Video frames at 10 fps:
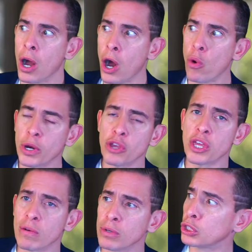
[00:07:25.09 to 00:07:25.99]
Oh, what do you
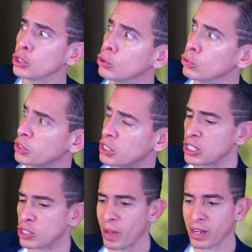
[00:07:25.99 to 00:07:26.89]
think we should do with the
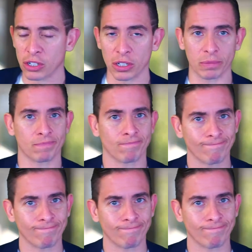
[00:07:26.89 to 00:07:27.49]
inspection?